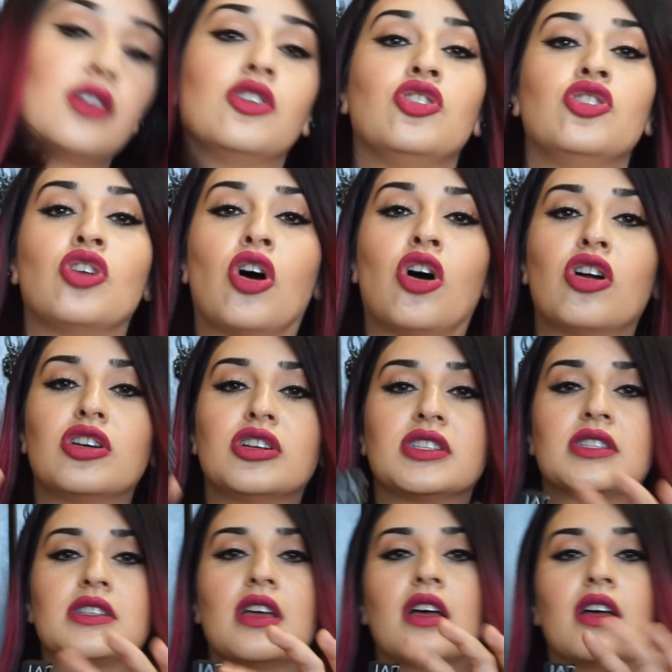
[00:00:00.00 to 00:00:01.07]
NARS
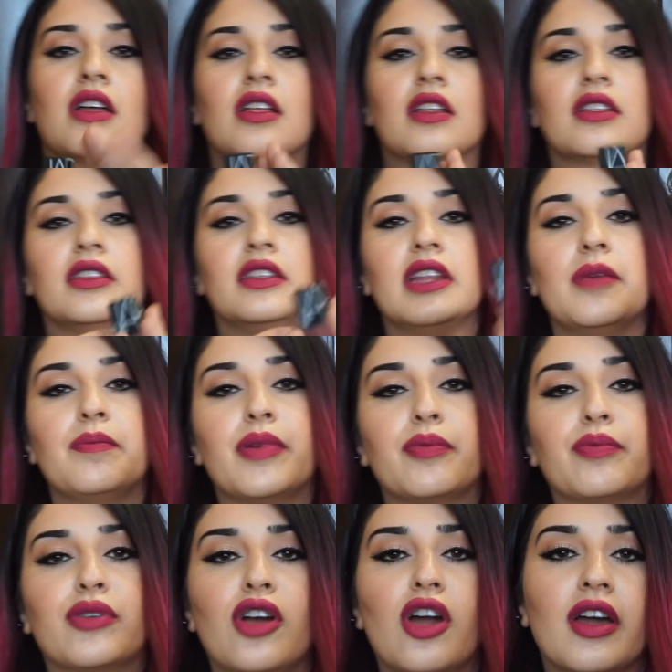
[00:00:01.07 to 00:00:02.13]
lip
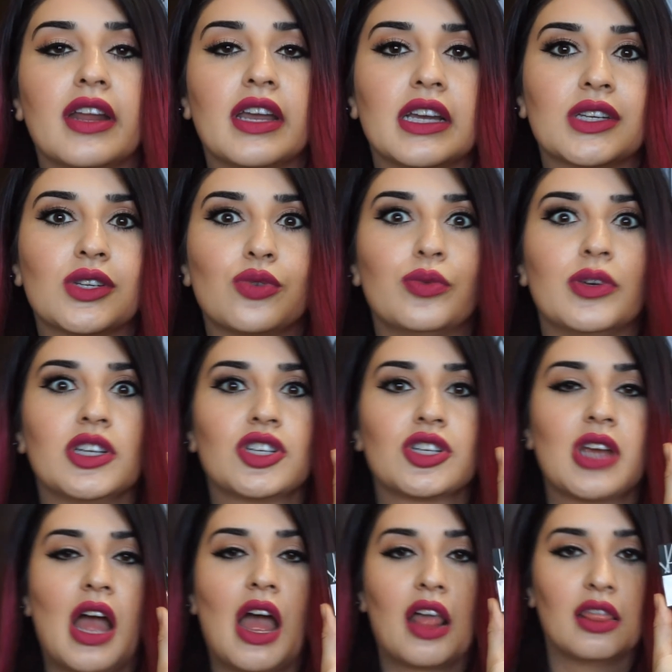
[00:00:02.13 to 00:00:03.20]
product,
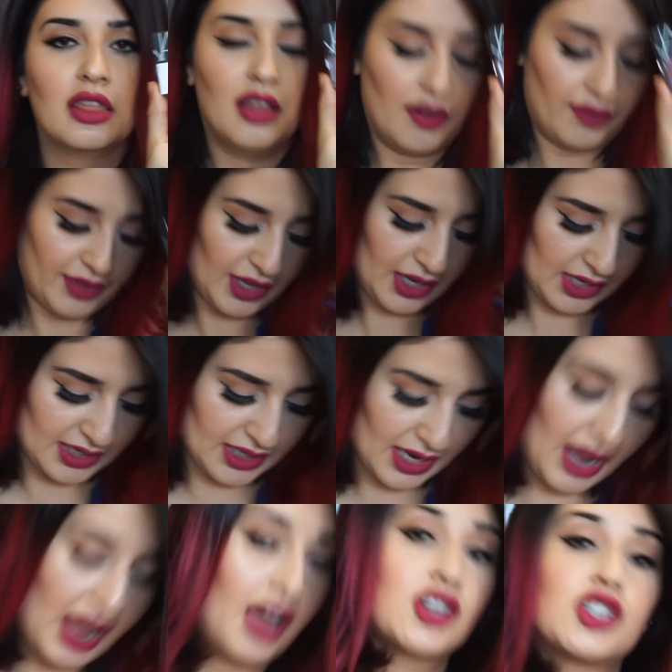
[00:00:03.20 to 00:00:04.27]
which I love this, and
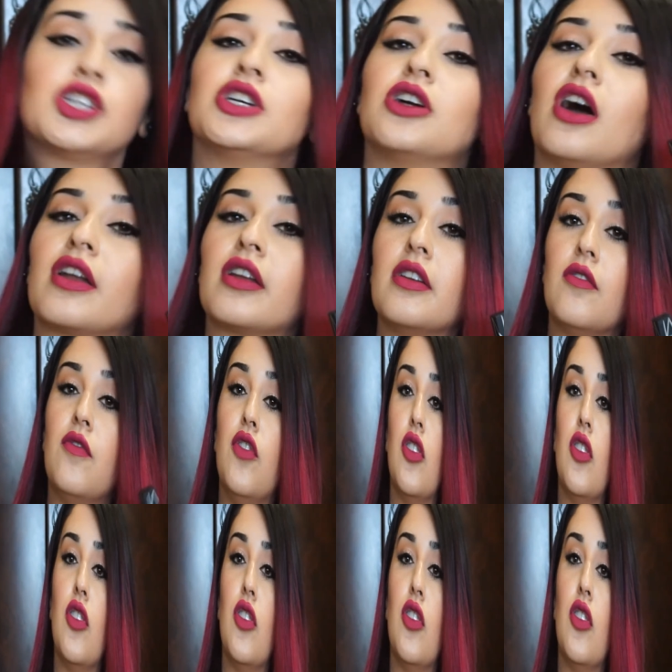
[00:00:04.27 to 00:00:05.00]
I actually got it.